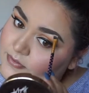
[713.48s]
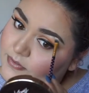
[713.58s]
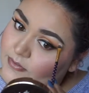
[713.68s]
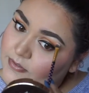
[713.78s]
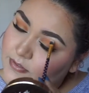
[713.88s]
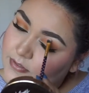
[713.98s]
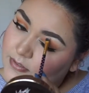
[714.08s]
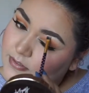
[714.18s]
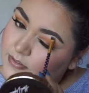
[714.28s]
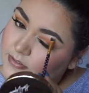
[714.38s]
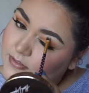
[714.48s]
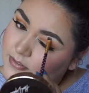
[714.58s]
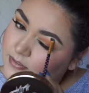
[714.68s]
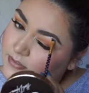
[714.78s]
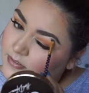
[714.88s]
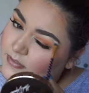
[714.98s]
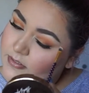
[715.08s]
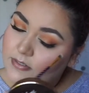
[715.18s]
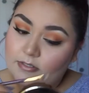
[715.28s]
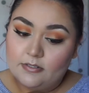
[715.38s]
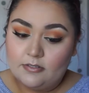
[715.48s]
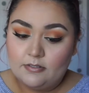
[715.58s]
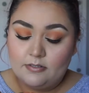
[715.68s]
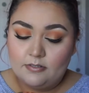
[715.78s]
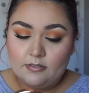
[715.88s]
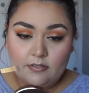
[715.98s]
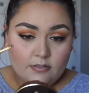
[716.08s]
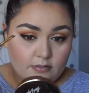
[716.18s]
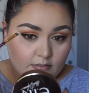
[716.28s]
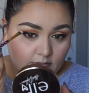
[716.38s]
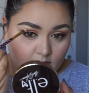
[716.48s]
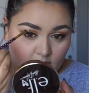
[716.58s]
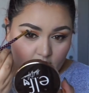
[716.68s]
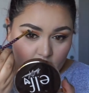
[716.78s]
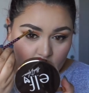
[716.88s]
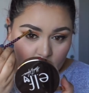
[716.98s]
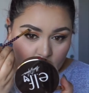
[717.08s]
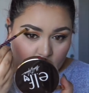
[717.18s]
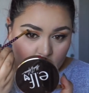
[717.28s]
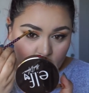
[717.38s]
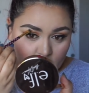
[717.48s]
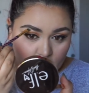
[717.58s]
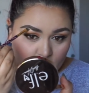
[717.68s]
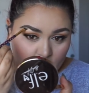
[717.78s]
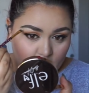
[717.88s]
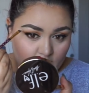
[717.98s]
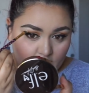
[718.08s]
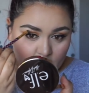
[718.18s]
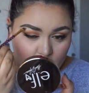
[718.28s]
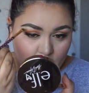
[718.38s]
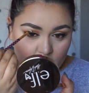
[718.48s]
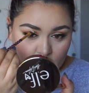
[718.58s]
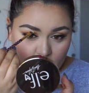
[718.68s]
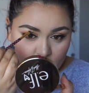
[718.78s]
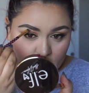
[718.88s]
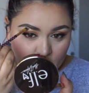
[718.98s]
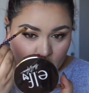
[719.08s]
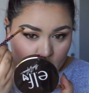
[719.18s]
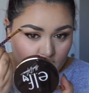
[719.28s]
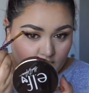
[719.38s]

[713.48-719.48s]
(no one is talking)